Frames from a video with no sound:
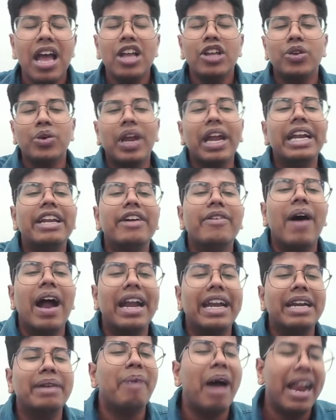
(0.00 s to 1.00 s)
You can divide
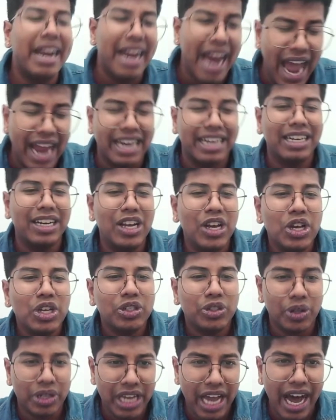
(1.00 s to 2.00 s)
it by 9.
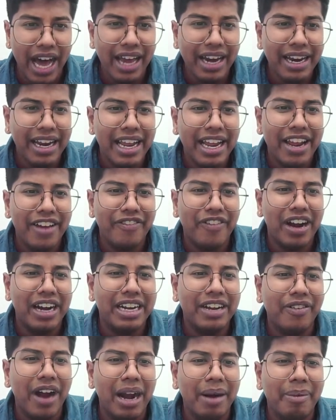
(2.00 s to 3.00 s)
So here, if I
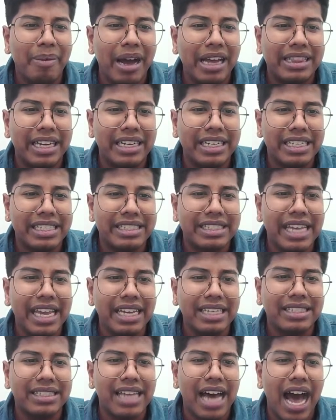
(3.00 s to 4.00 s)
divide by
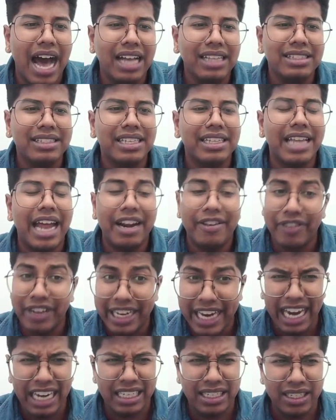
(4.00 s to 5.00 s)
36, the answer that we
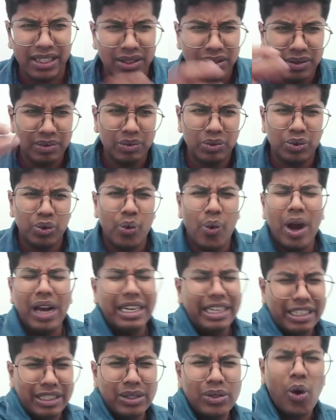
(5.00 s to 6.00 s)
get, quite
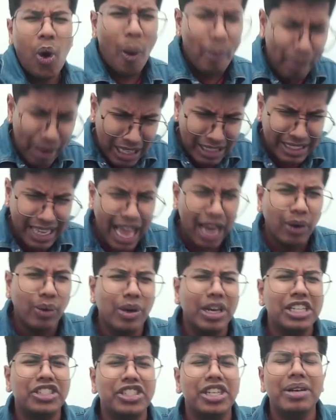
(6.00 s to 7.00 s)
complex
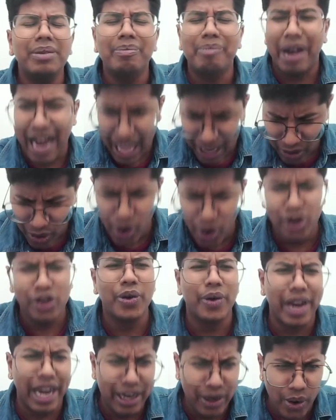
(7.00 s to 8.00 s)
calculation, but I know you
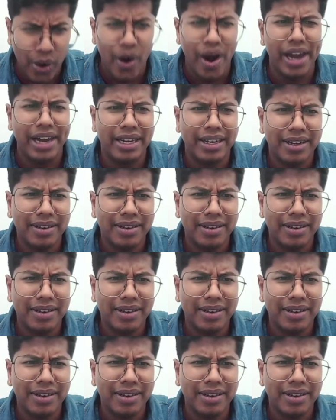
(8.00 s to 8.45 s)
can do it.